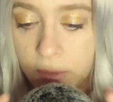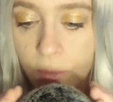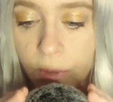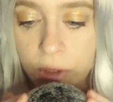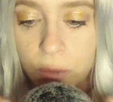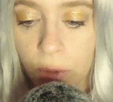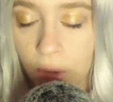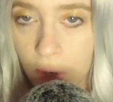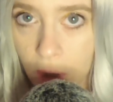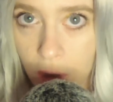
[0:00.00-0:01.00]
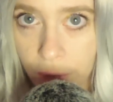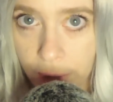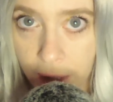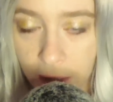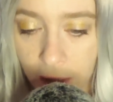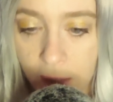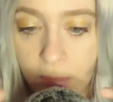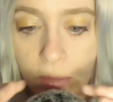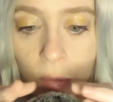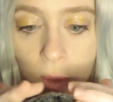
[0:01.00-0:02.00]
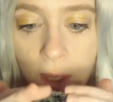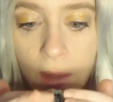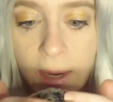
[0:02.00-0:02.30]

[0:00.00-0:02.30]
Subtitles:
which we're all thinking, well,